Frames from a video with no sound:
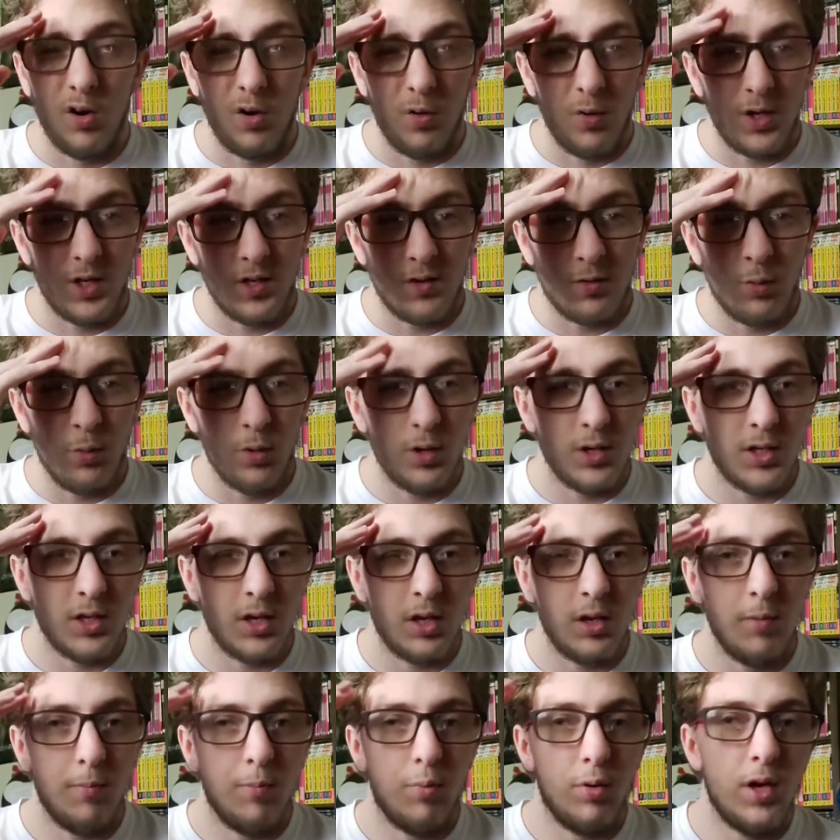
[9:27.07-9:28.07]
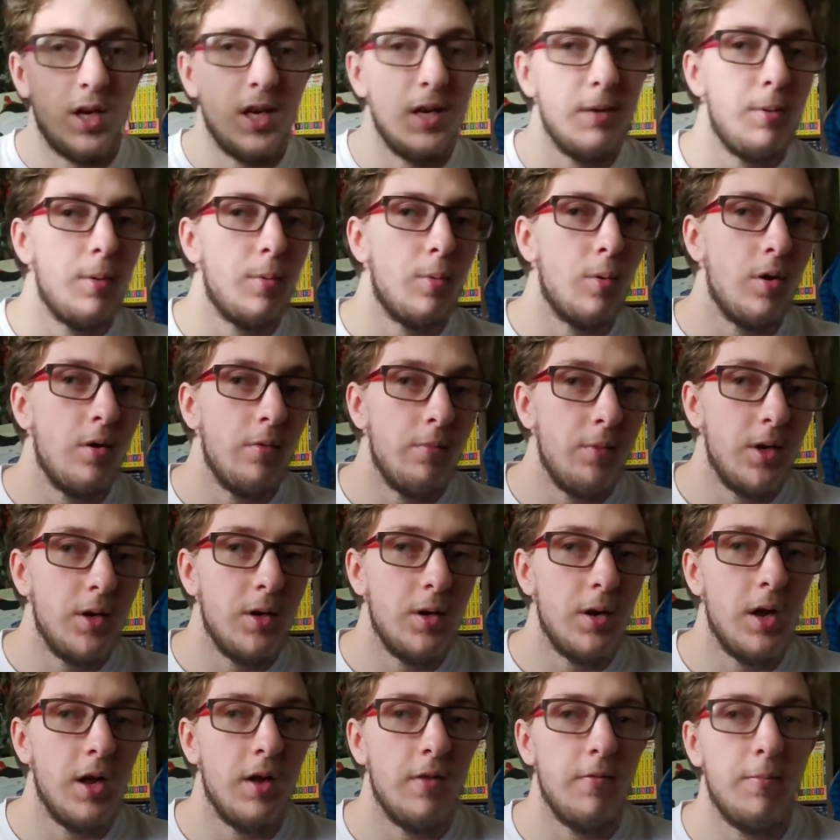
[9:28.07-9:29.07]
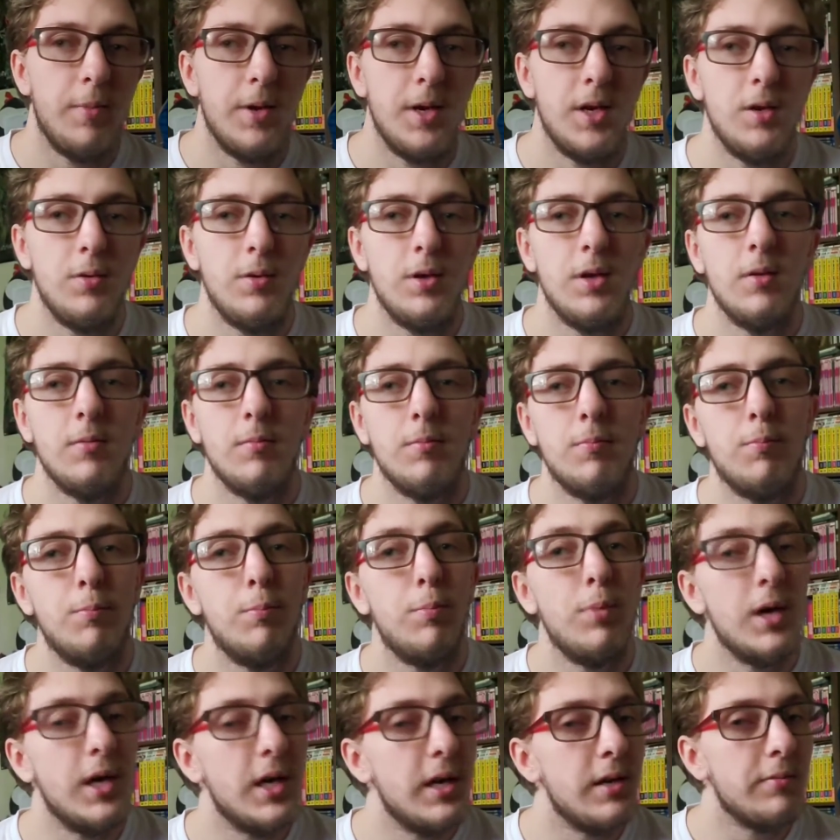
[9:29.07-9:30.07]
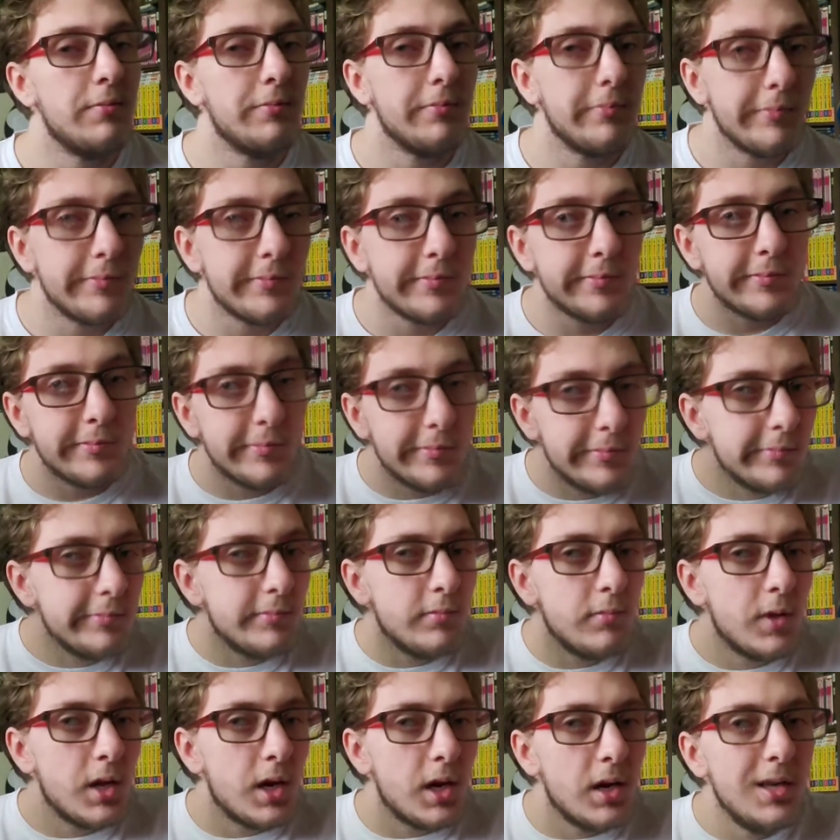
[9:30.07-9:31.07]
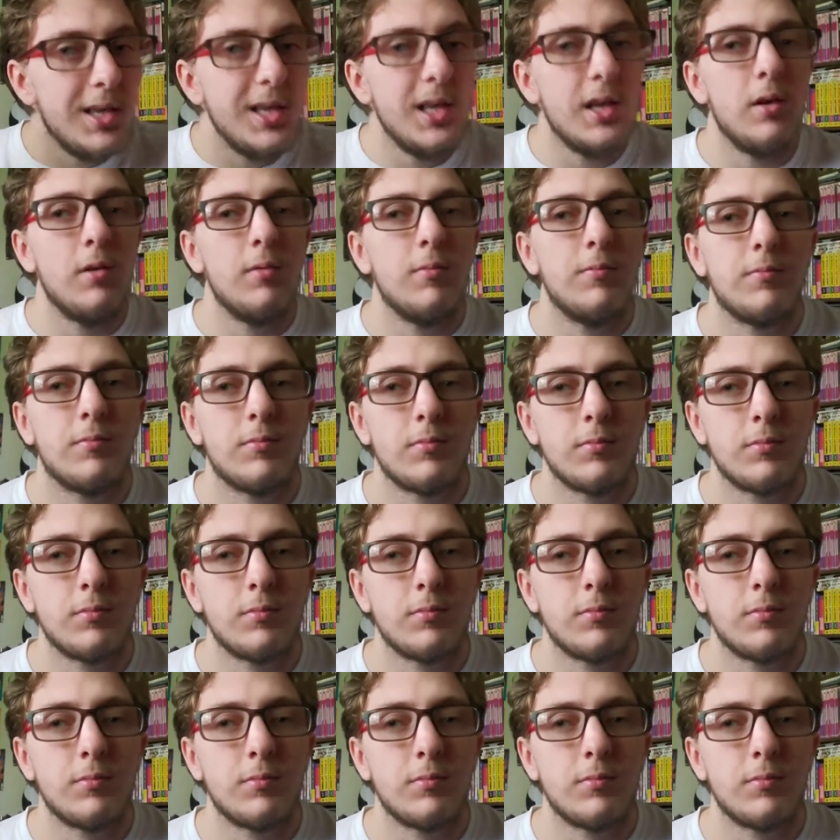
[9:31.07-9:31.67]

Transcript: which of course plenty of people have been doing, but you know